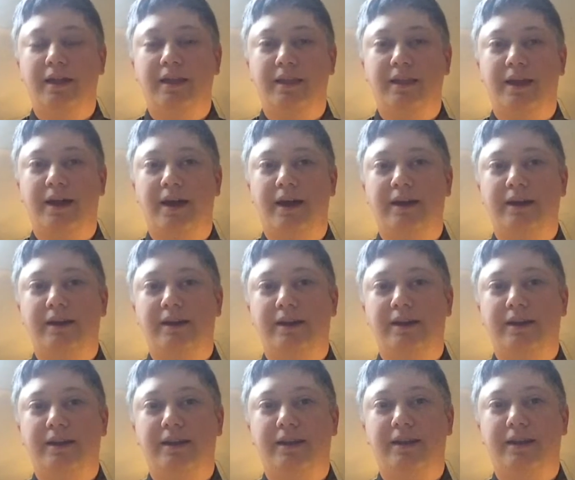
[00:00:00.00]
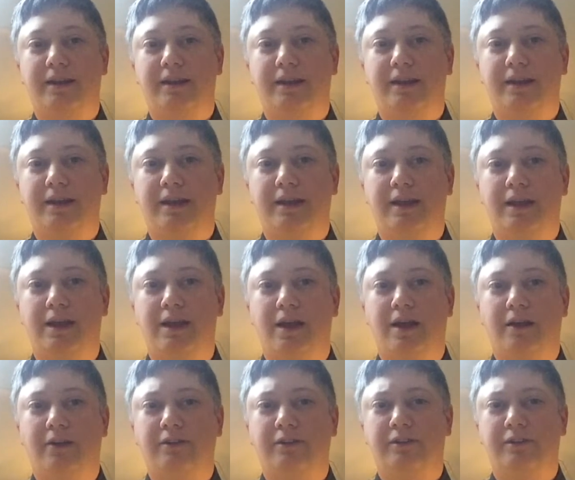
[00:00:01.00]
that
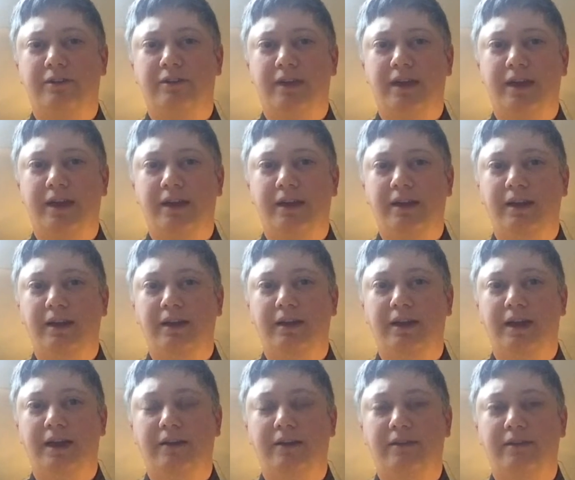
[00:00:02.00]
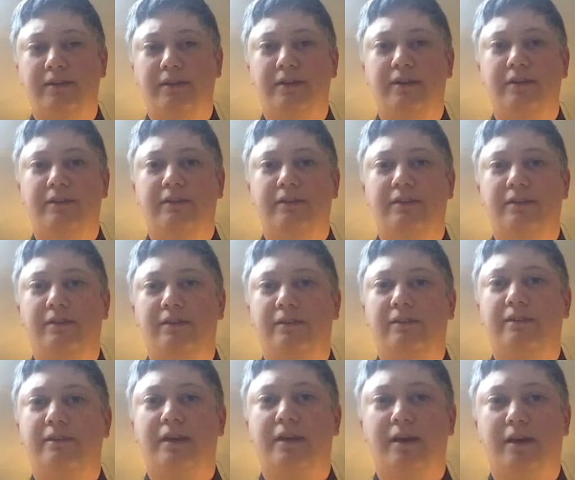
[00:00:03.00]
our society as it is
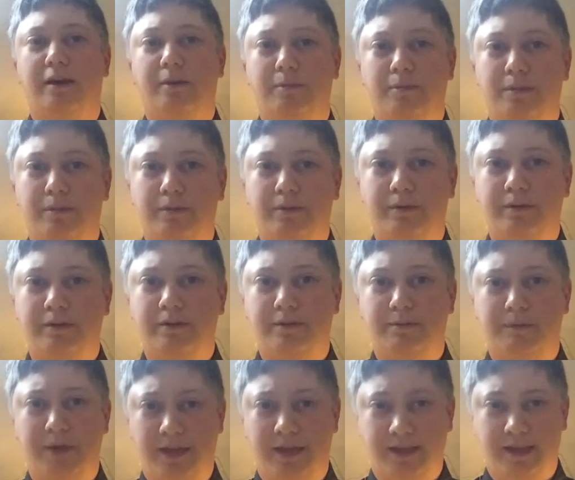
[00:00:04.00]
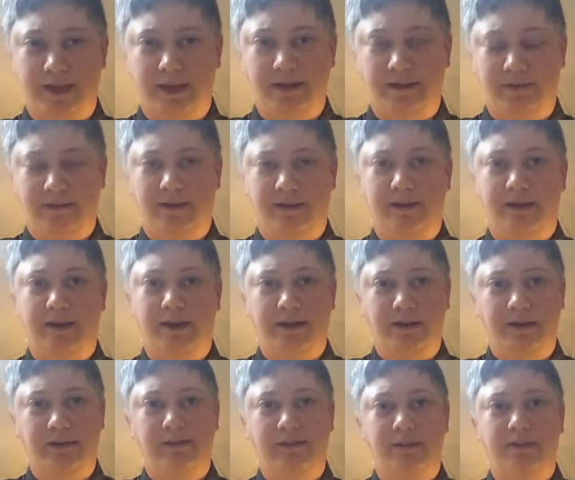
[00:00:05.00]
isn't set up to make that
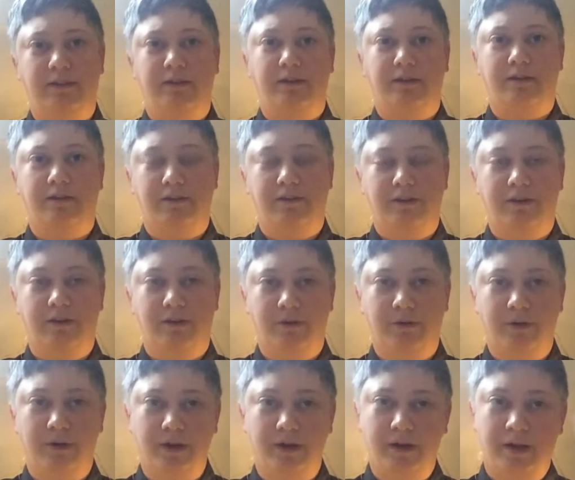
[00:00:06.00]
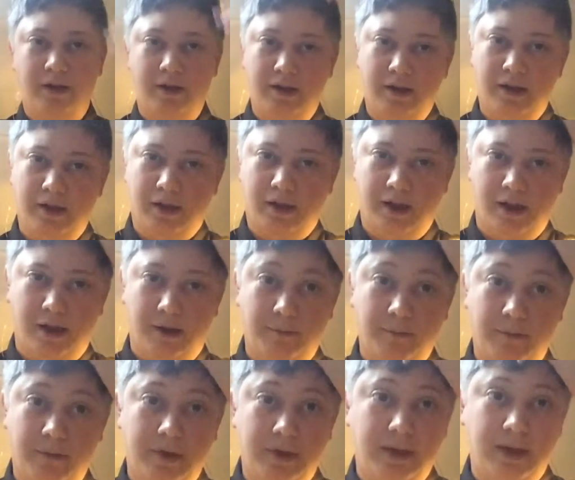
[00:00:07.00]
an easy thing to do.
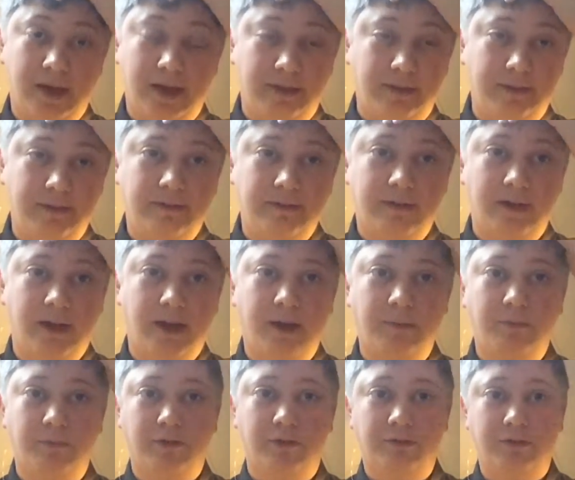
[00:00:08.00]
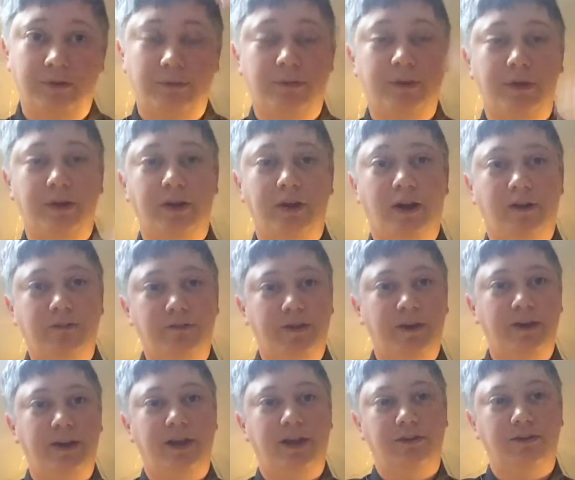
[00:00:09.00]
At this time, we're simply not
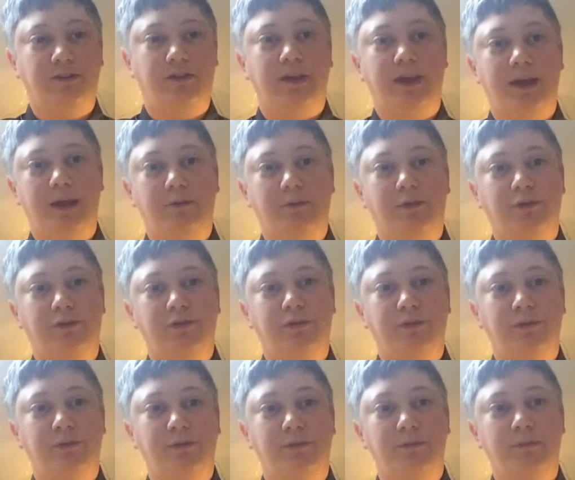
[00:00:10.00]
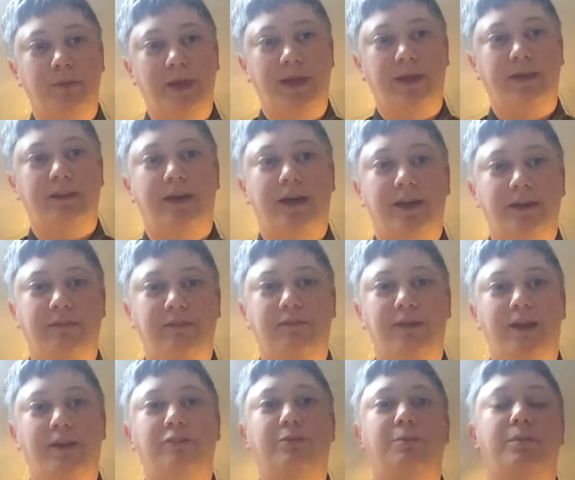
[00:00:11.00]
financially able to make that
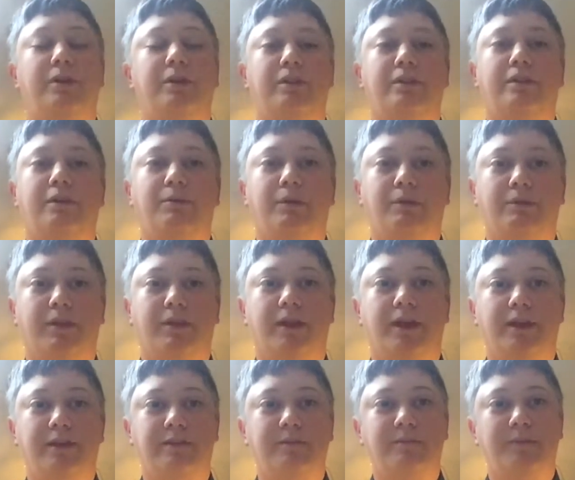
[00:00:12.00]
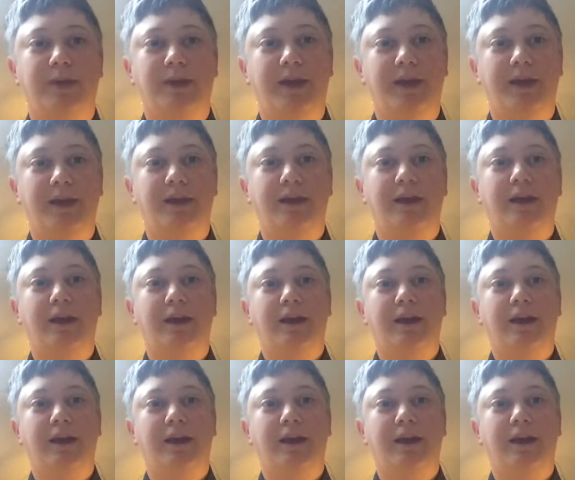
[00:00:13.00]
investment that we would like to make